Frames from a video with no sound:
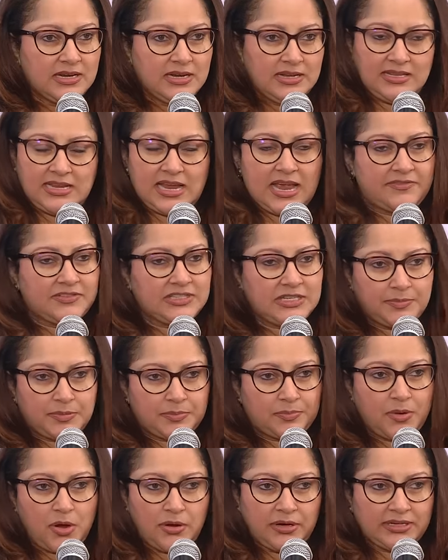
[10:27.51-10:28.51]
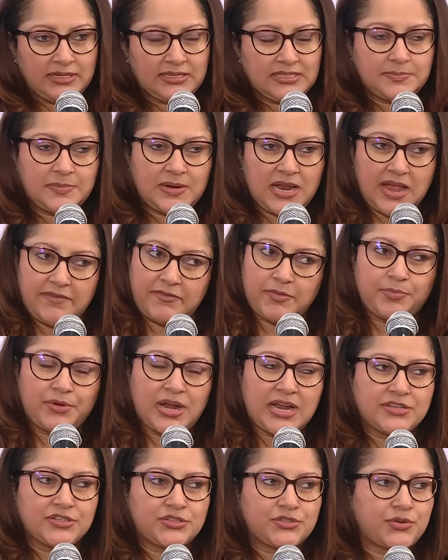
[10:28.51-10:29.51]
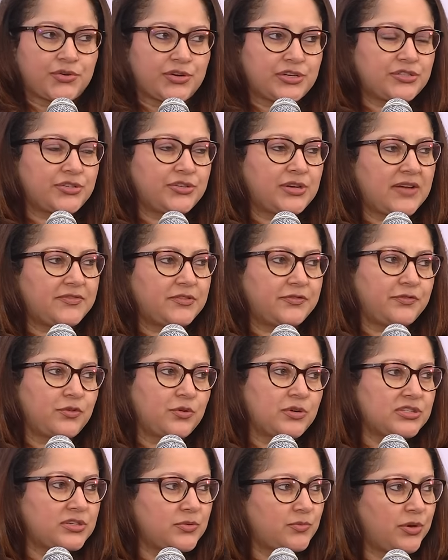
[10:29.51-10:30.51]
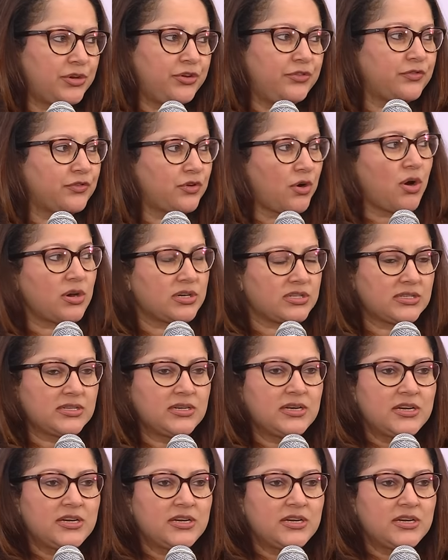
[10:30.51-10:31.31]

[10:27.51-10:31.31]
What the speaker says: They have deeper pockets, but I have a brand story. So you have to focus on what you've got.